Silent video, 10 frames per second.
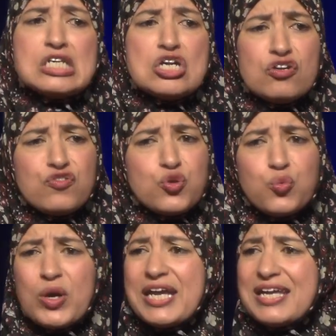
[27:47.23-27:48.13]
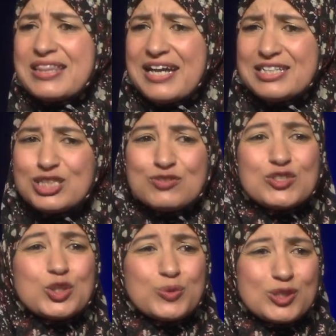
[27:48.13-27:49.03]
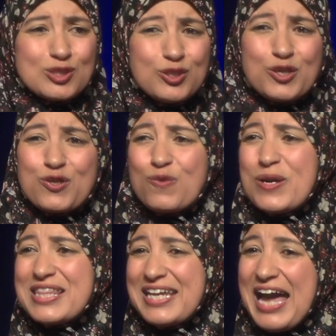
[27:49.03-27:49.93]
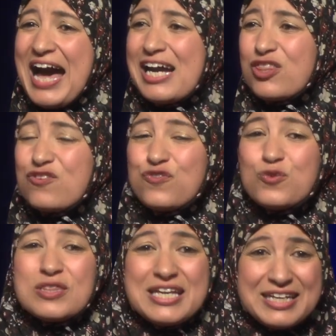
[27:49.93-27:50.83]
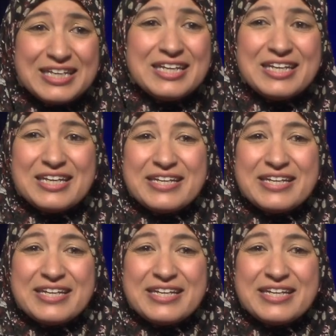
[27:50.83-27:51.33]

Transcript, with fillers: of the way that individuals look, the way they act, the food they eat,